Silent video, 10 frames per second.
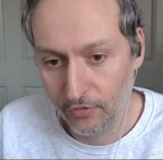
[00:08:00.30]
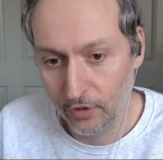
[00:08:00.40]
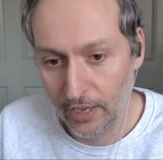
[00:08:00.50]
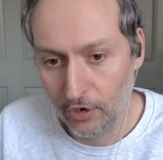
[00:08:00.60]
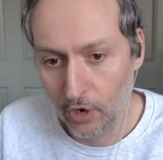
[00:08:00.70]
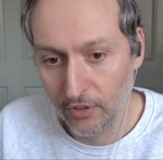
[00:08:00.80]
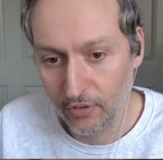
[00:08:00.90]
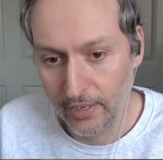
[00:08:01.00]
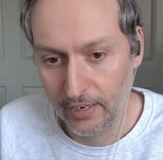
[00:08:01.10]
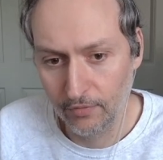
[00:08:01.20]
for that knight to
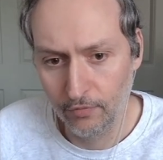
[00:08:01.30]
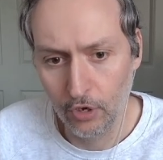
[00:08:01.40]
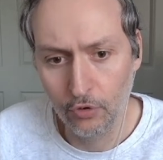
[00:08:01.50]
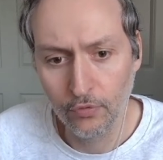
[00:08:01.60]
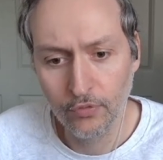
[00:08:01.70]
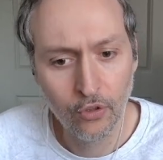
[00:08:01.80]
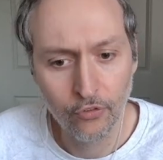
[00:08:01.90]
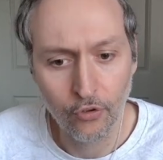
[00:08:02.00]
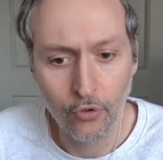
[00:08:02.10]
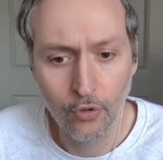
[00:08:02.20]
get involved.
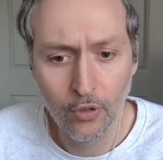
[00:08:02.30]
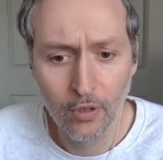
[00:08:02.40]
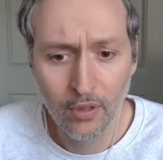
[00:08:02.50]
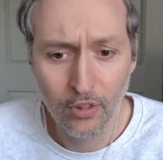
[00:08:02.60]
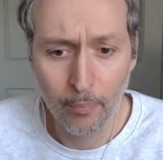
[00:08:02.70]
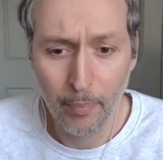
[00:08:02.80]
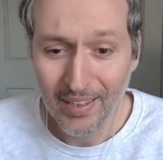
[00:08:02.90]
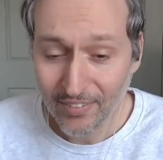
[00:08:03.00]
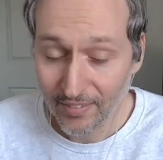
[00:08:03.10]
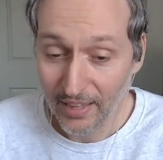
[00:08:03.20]
So the
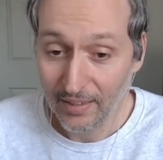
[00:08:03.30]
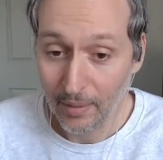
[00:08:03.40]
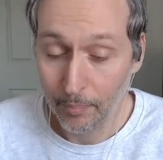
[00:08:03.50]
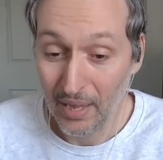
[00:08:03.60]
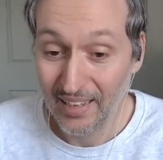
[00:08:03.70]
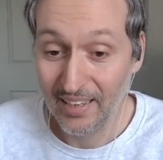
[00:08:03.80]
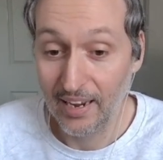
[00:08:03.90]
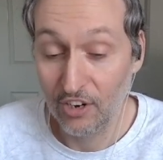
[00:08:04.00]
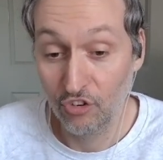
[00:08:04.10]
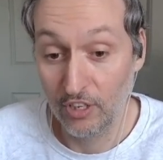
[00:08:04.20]
best thing that black can
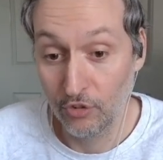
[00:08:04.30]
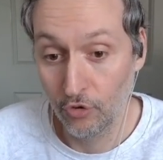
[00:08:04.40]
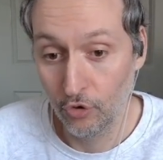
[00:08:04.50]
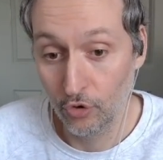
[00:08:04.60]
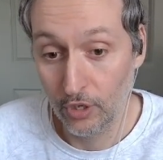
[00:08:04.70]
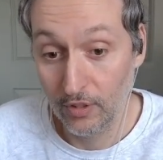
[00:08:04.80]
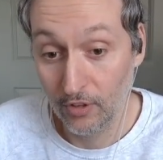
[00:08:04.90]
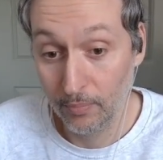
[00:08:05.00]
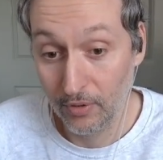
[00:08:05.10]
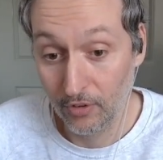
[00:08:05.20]
actually do in this
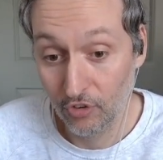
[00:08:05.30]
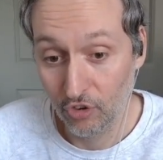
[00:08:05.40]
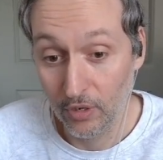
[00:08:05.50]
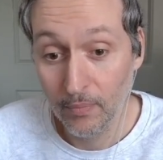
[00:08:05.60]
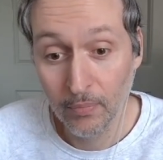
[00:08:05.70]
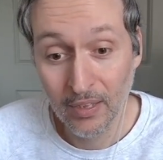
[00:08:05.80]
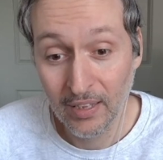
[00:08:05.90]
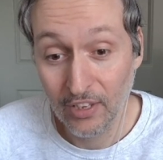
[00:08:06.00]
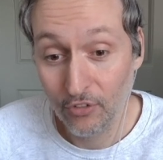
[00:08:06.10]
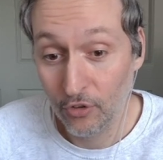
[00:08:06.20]
position
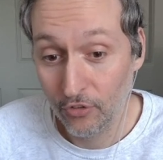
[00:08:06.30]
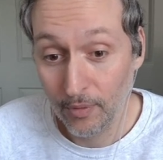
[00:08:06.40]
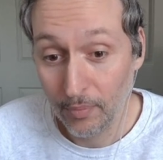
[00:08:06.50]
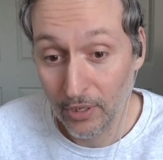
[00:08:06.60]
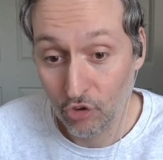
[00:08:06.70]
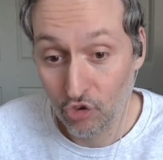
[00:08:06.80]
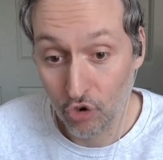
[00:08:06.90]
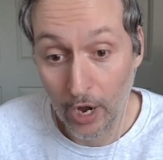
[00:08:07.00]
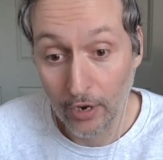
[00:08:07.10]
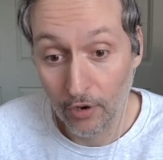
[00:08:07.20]
is to simply
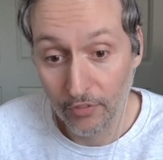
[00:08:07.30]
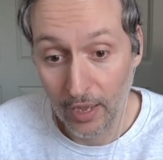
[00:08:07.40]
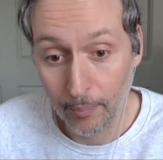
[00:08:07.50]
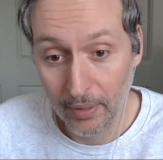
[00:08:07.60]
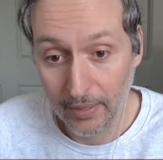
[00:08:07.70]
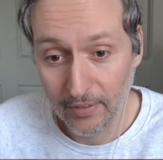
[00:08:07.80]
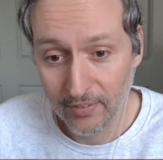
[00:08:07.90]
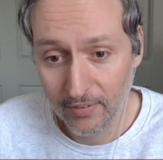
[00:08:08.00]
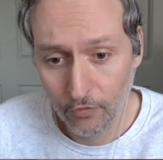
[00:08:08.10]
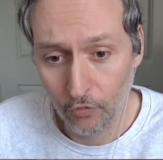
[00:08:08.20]
trade off that
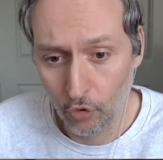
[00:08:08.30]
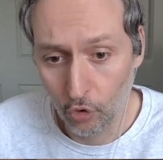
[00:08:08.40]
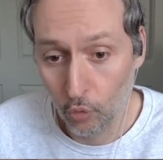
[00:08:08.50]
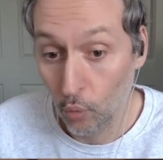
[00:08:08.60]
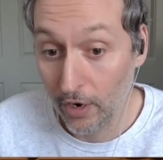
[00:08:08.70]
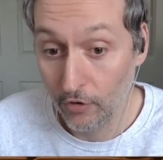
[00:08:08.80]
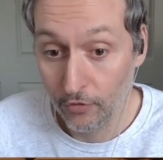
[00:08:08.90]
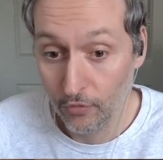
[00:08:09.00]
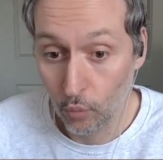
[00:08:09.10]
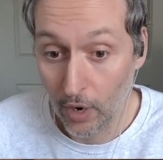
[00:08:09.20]
piece for one
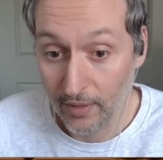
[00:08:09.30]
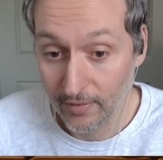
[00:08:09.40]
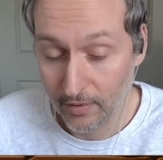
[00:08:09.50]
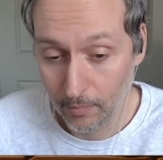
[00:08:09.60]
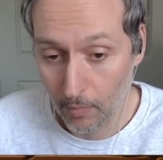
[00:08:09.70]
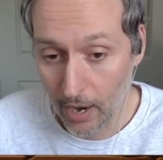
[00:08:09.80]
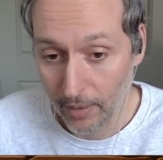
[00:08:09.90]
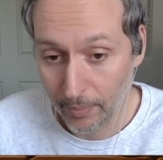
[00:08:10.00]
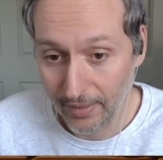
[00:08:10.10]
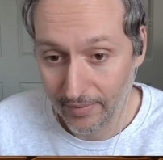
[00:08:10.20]
of white's minor
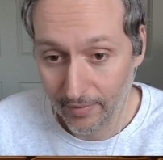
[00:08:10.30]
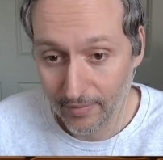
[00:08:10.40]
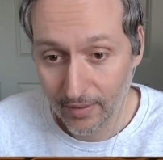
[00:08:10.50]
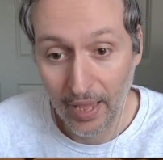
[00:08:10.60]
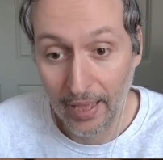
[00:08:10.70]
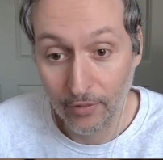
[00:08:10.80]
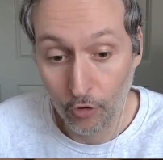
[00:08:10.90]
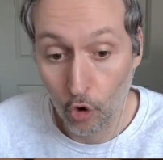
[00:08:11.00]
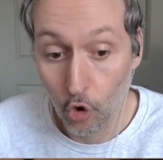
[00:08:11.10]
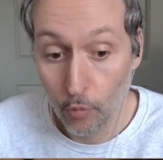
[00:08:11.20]
pieces and
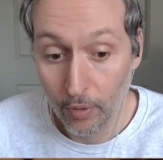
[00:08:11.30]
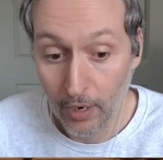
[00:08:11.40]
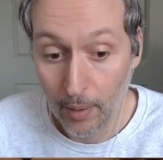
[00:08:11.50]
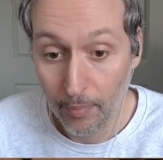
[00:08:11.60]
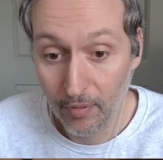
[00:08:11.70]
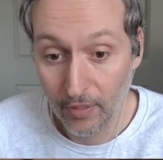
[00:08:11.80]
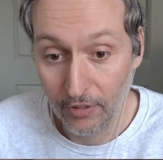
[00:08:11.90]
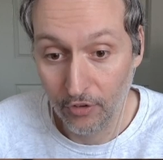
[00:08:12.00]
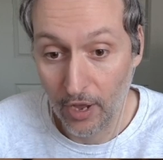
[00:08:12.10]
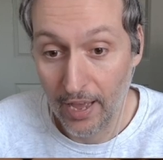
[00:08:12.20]
open up that
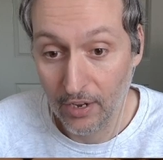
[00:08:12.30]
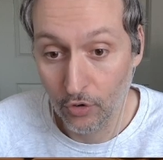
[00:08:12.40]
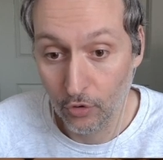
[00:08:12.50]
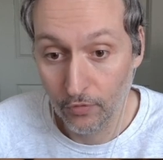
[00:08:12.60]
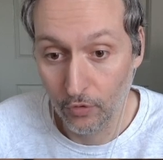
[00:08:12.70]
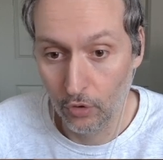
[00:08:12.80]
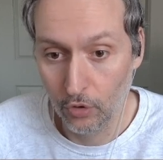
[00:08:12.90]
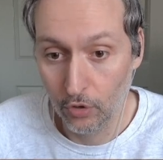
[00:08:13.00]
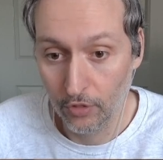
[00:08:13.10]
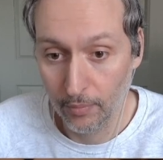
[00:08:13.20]
diagonal
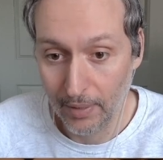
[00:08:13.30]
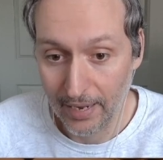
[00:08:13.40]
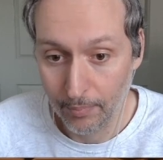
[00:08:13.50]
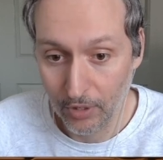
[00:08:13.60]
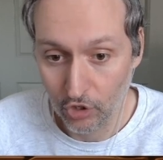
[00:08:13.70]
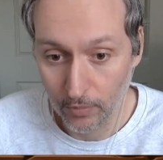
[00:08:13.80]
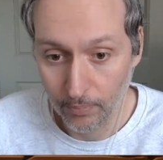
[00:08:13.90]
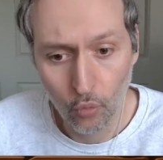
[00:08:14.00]
for the black bishop.